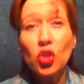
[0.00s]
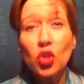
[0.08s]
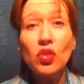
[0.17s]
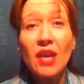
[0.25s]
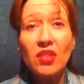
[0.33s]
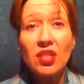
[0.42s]
you
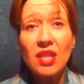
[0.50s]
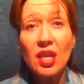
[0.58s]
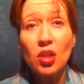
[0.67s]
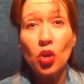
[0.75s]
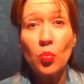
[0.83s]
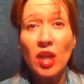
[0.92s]
never say
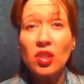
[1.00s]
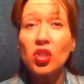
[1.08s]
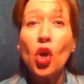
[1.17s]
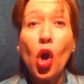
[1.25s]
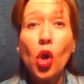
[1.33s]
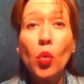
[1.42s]
no but.
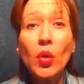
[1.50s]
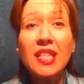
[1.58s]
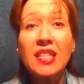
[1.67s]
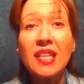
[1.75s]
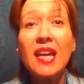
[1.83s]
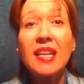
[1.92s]
You
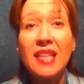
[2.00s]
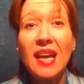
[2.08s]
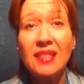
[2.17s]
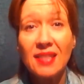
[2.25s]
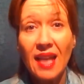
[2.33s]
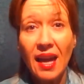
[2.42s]
always say
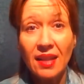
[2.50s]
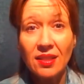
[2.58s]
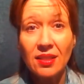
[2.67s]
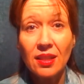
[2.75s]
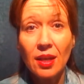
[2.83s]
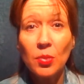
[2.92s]
yes and.